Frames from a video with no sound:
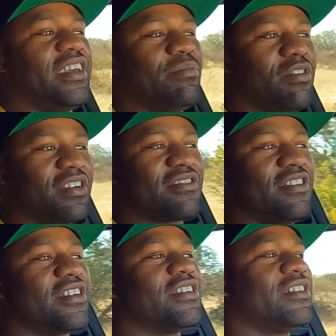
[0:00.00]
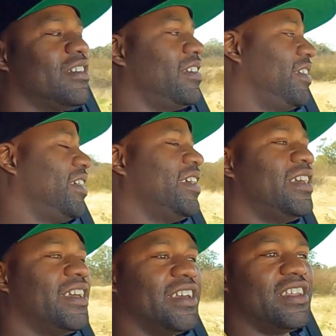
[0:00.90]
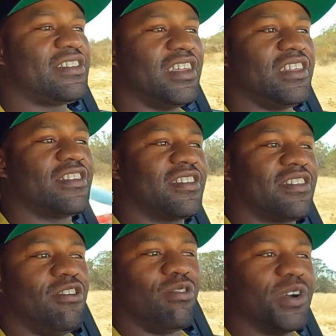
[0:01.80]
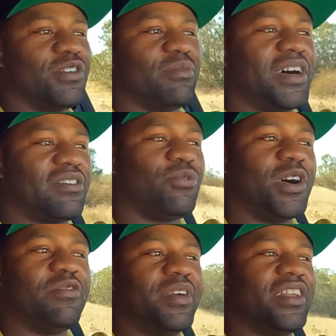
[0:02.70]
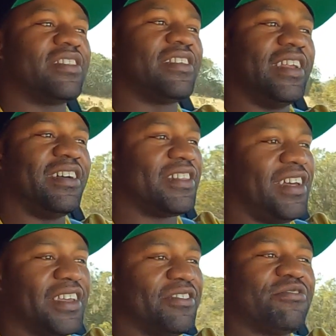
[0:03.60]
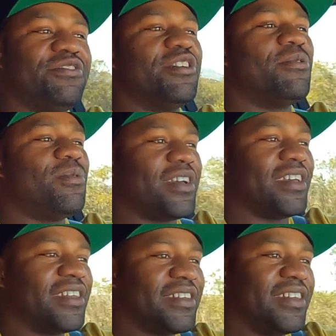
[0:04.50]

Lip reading: and he brought his car, and he said he took this whole road in about 12 minutes, and I was like, there's no way.